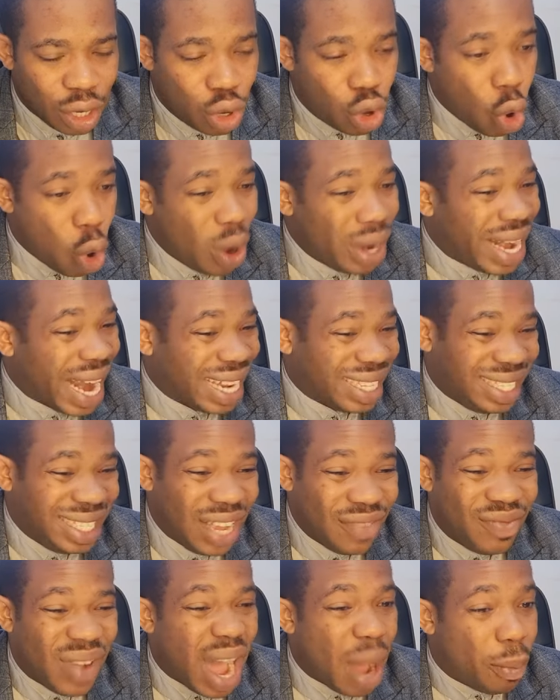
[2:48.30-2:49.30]
God has
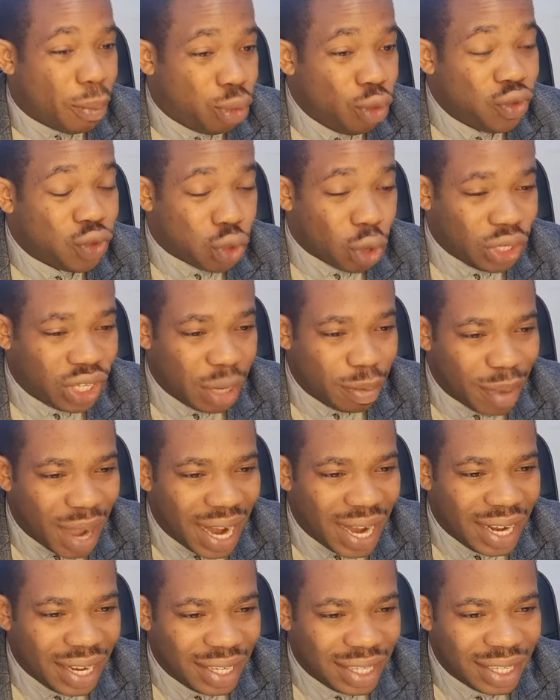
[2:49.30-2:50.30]
never approved such a
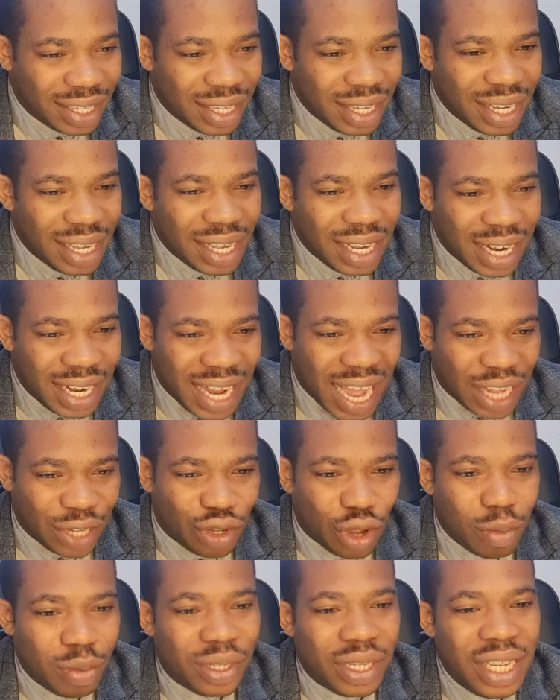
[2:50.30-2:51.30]
marriage. There are
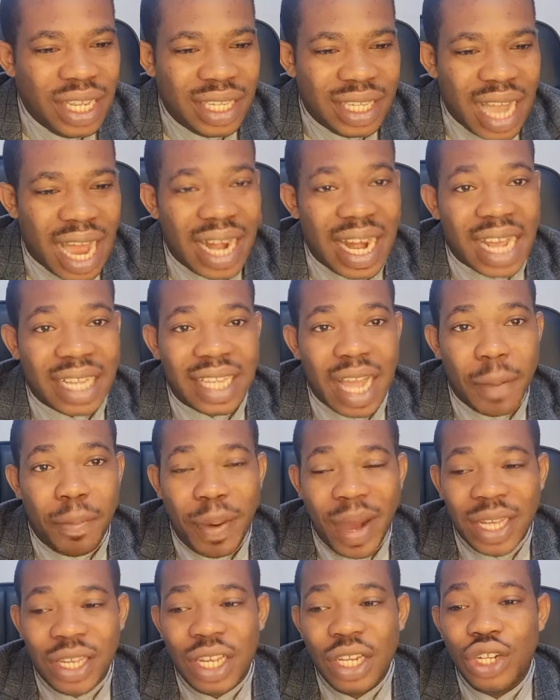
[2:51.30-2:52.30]
some sisters that are
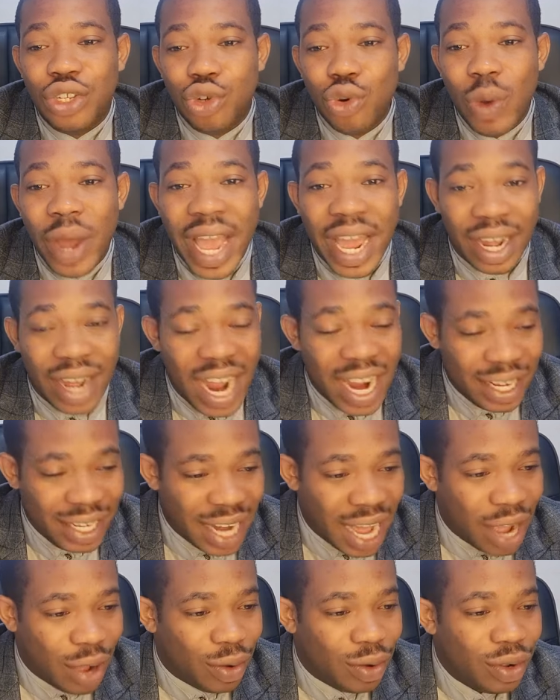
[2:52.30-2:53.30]
passing through hell right
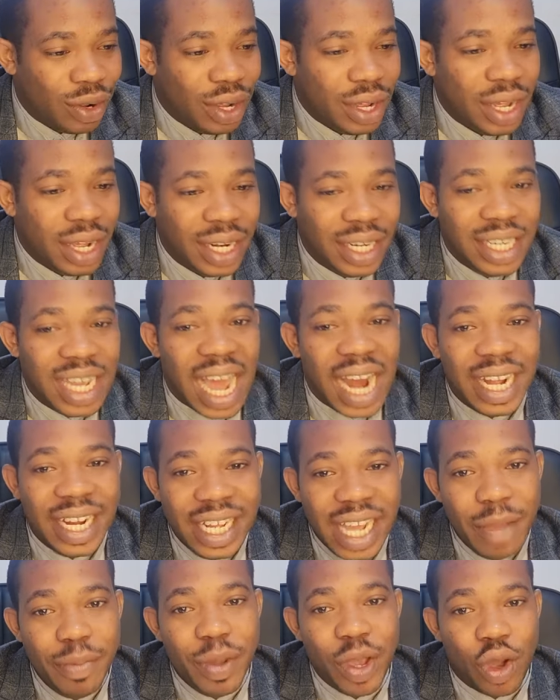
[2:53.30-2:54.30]
now. They are
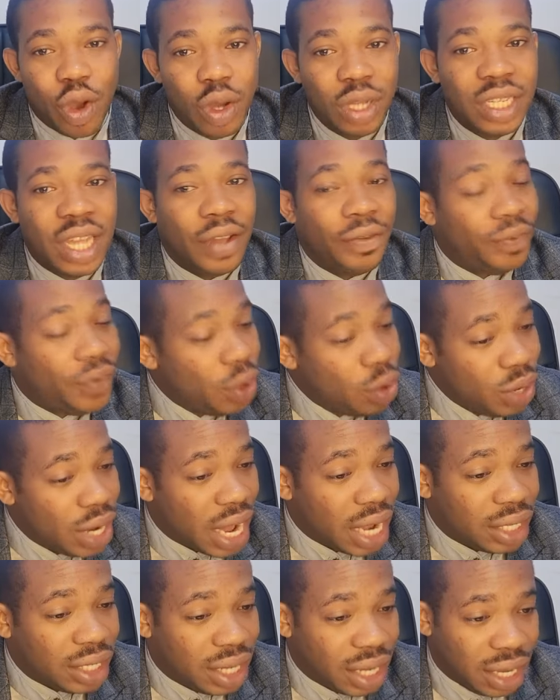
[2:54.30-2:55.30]
there because they feel
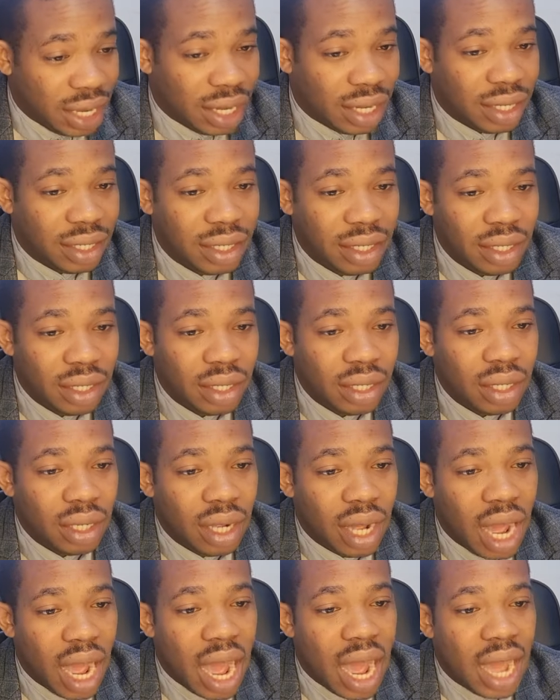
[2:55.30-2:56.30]
that
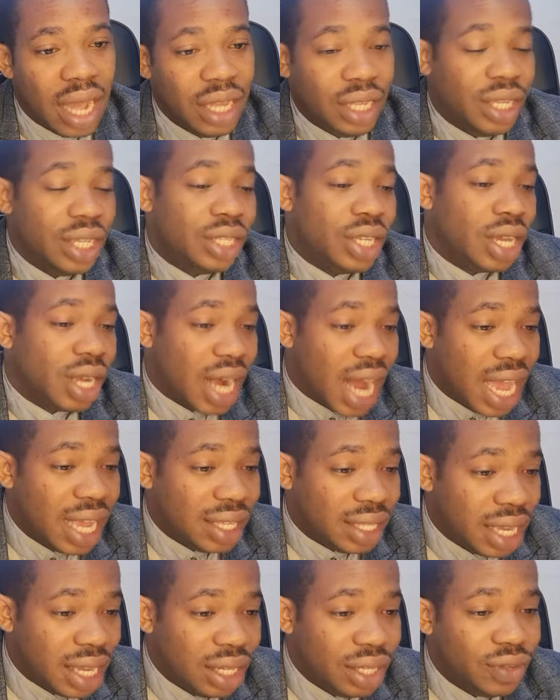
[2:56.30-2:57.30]
it is the
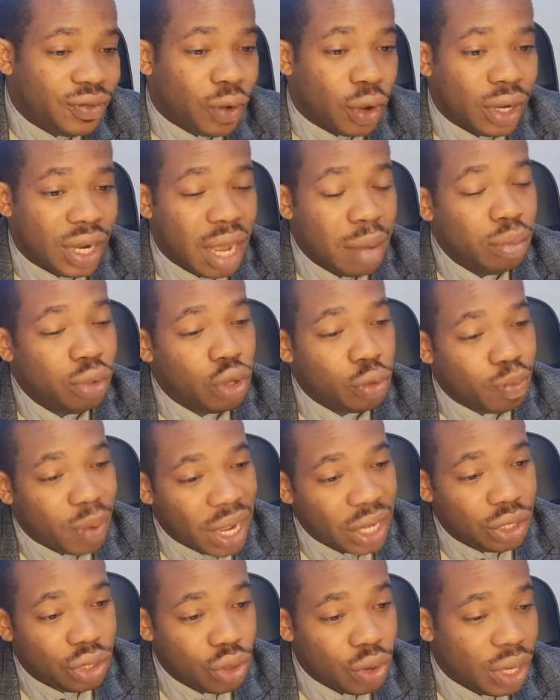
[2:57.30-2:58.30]
right thing for them to
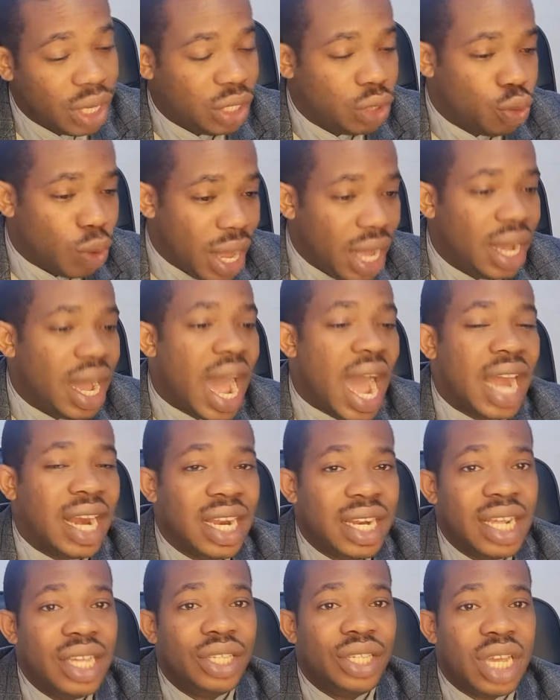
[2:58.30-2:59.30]
pass through it. Well, I
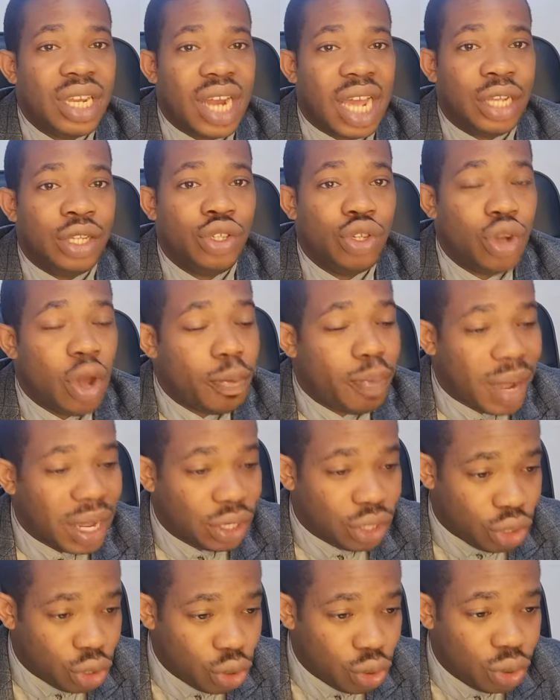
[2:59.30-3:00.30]
didn't say that you should not
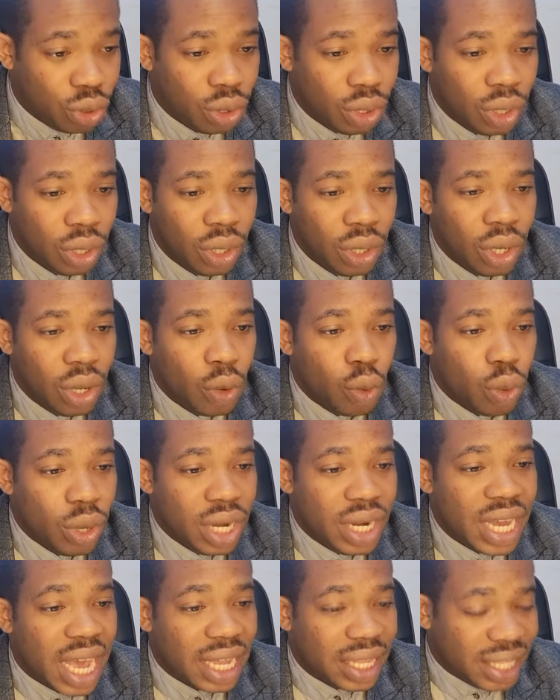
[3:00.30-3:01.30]
pass through
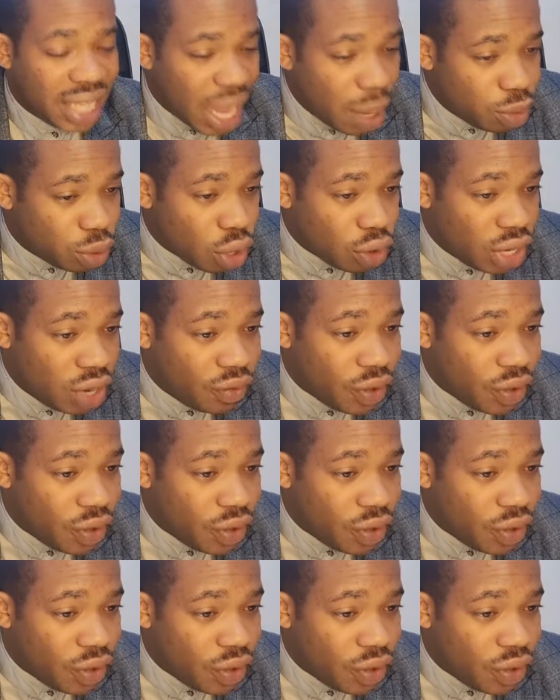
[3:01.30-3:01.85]
with their times of